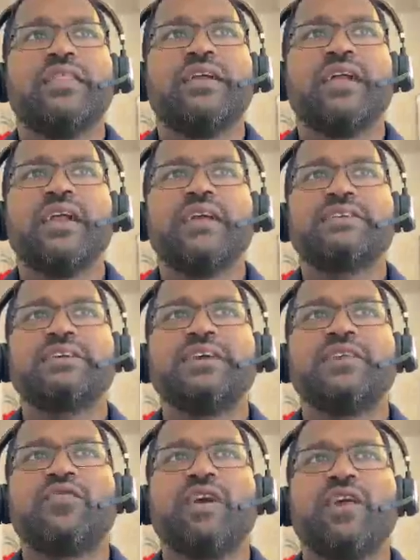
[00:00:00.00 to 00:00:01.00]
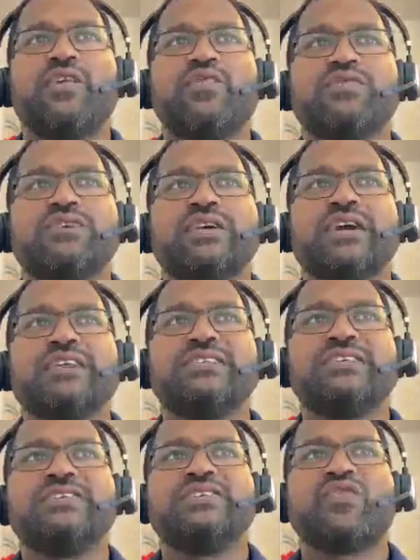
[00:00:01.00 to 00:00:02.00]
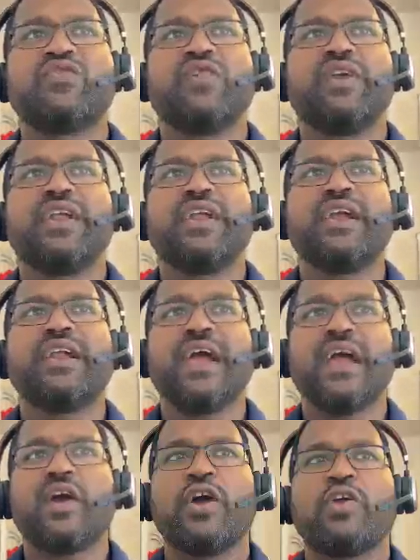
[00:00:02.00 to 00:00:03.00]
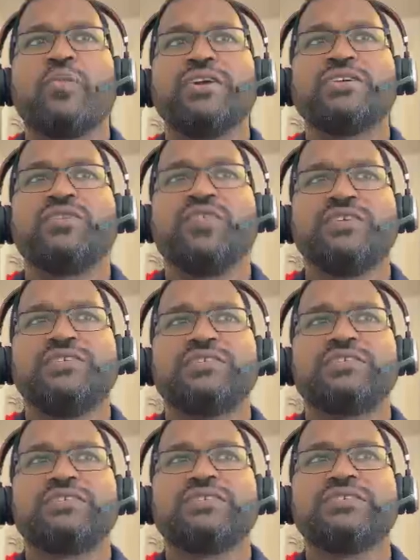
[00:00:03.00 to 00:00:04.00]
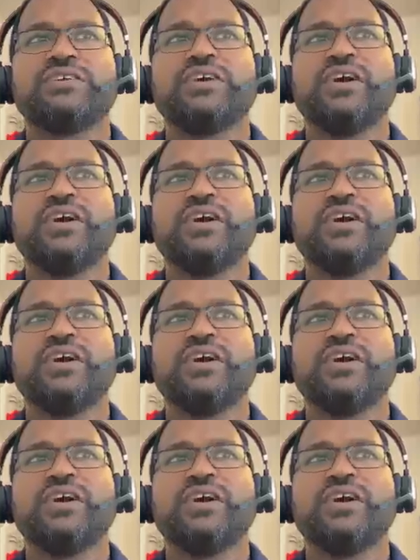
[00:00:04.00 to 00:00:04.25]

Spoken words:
The dataset we are using consists of 28 anonymized features,